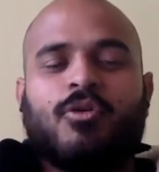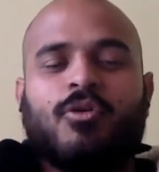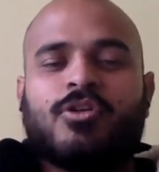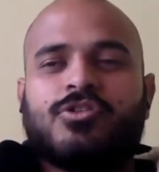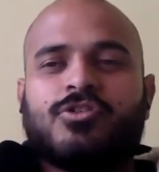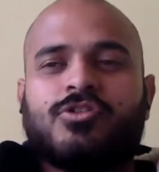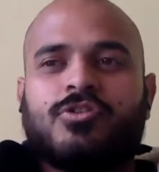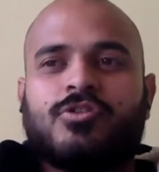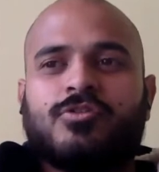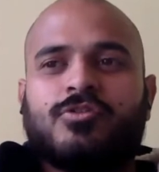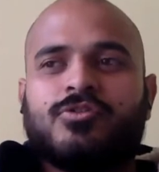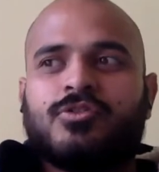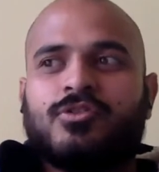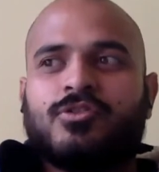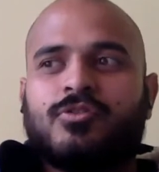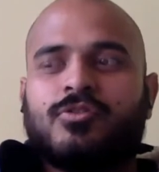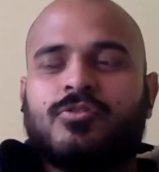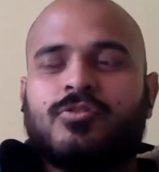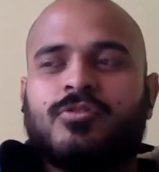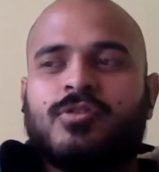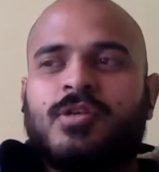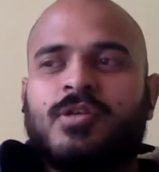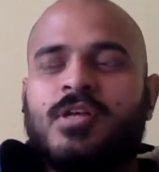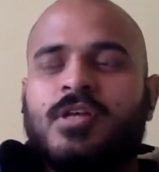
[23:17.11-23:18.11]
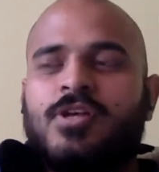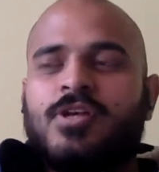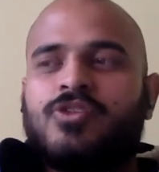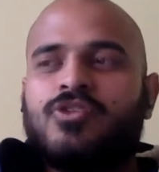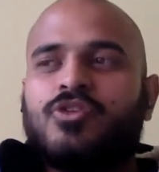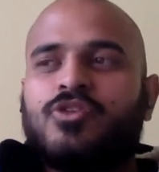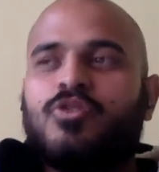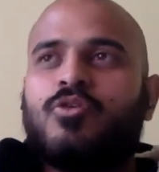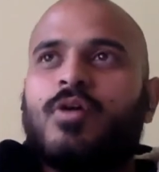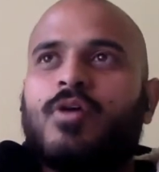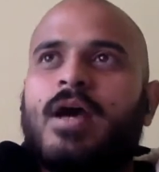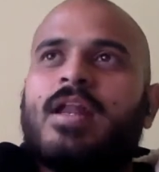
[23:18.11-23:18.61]
So I think that's important. So
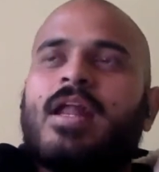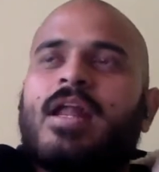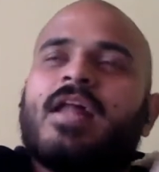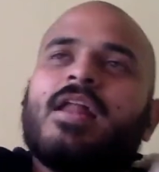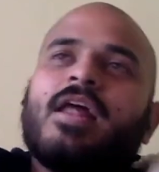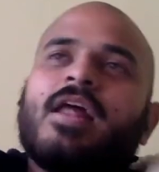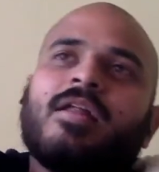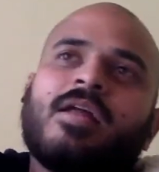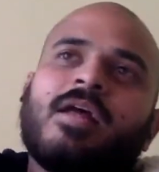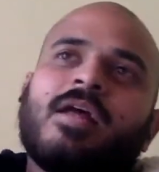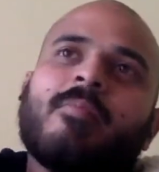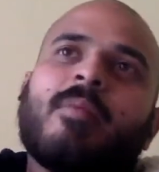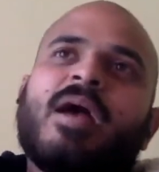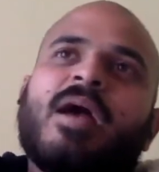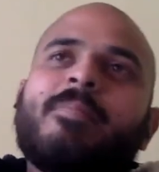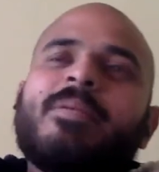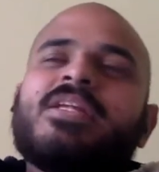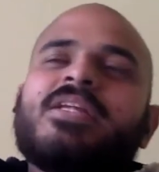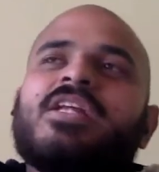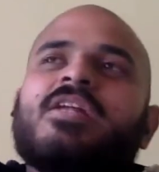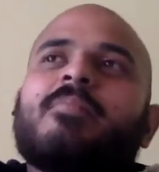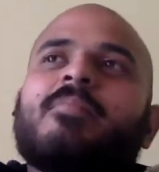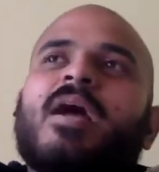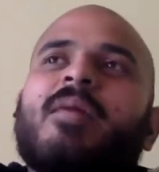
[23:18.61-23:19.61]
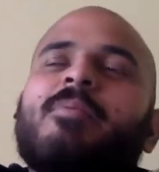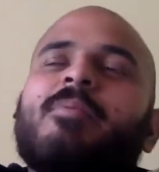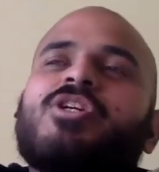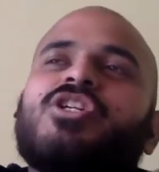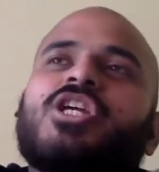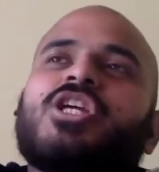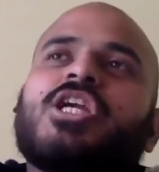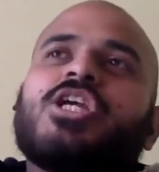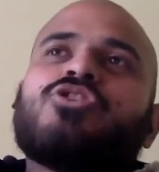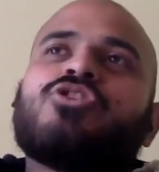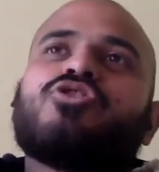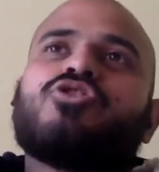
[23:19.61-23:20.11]
and
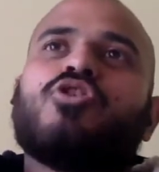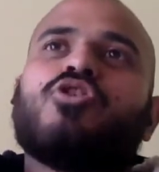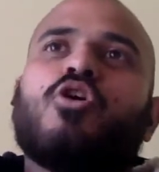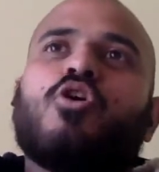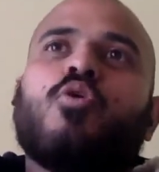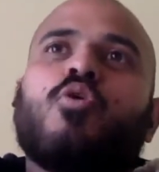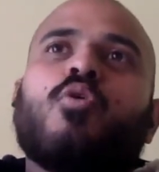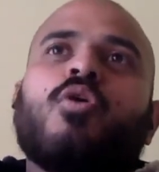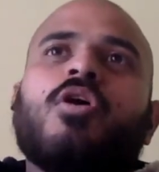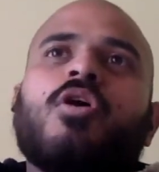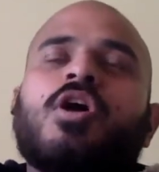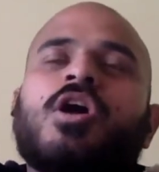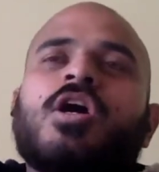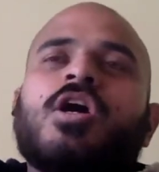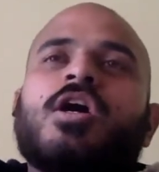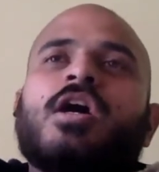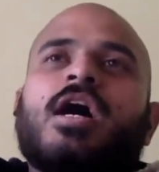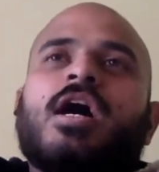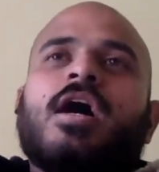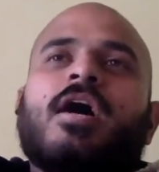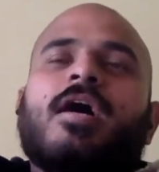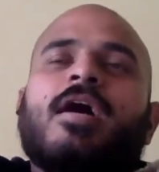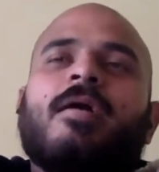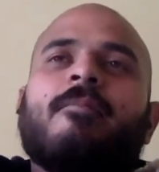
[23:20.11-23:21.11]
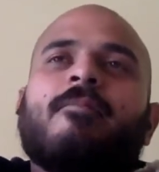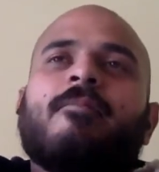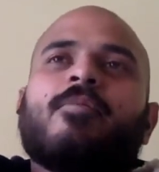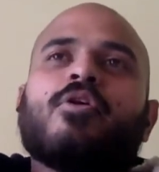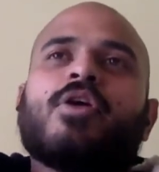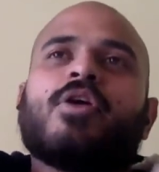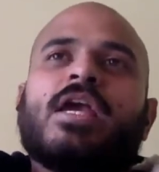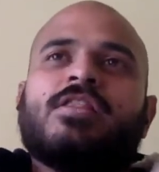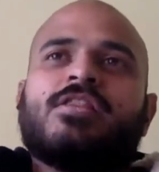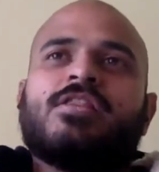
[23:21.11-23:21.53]
it might be tricky to know.